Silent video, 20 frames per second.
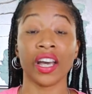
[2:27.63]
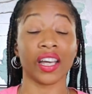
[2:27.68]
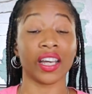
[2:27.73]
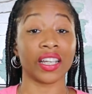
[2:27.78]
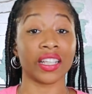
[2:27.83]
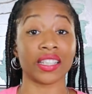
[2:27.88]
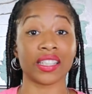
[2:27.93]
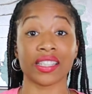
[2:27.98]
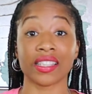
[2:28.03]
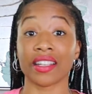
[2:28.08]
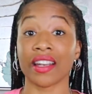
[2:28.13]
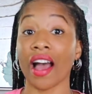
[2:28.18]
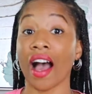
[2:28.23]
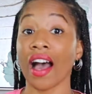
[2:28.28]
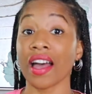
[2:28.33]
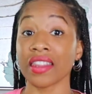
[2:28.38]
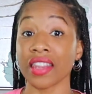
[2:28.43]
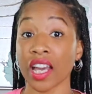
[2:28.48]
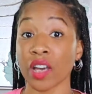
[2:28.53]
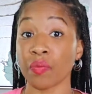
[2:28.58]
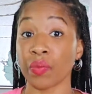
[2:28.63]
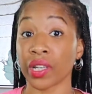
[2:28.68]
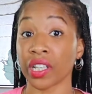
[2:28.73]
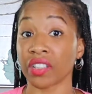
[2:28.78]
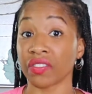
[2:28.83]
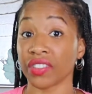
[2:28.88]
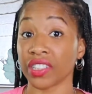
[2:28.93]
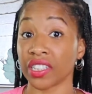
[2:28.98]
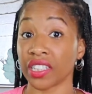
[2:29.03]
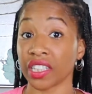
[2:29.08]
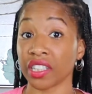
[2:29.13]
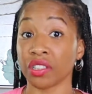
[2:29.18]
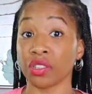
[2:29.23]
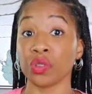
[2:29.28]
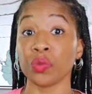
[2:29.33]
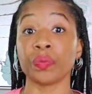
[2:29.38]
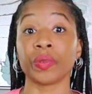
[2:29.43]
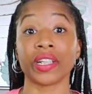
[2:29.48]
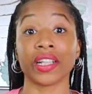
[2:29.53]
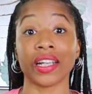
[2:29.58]
it's not that big of a
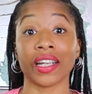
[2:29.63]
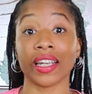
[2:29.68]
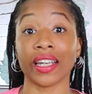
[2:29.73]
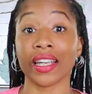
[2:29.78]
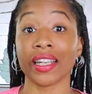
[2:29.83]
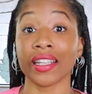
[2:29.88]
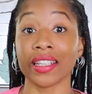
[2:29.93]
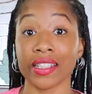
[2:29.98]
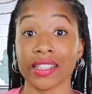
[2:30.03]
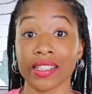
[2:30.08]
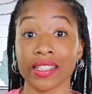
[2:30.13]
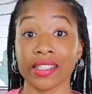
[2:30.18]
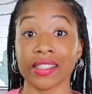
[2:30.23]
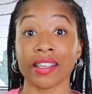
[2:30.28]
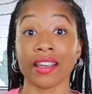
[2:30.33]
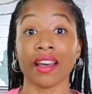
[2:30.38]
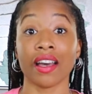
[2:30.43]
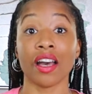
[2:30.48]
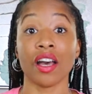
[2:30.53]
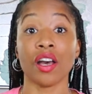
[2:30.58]
deal, but it is.